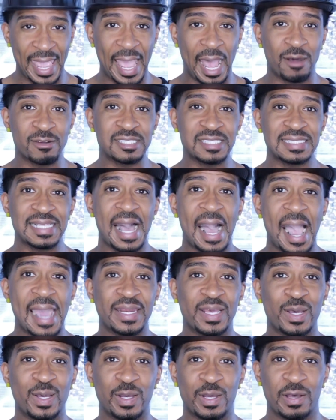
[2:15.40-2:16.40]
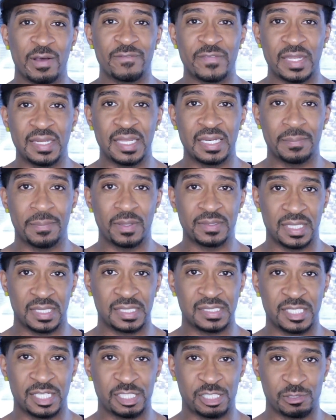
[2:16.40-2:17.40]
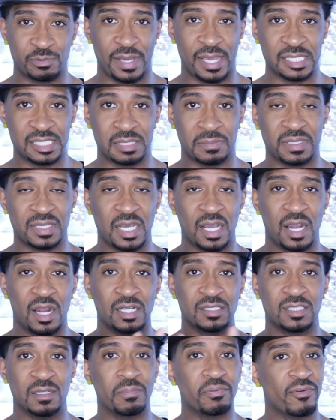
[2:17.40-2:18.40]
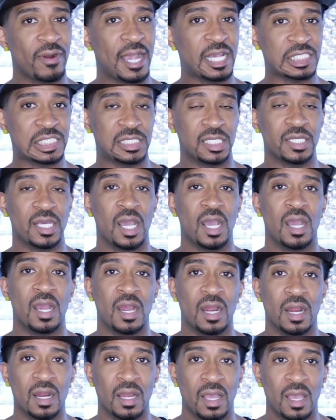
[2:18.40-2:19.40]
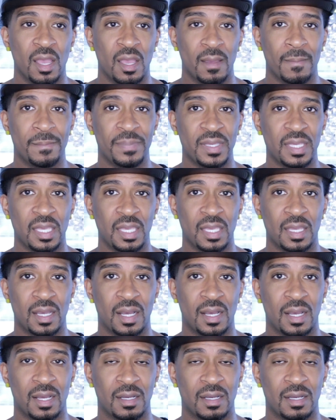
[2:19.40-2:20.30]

outside of the Nina Bonina situation with her depression and her being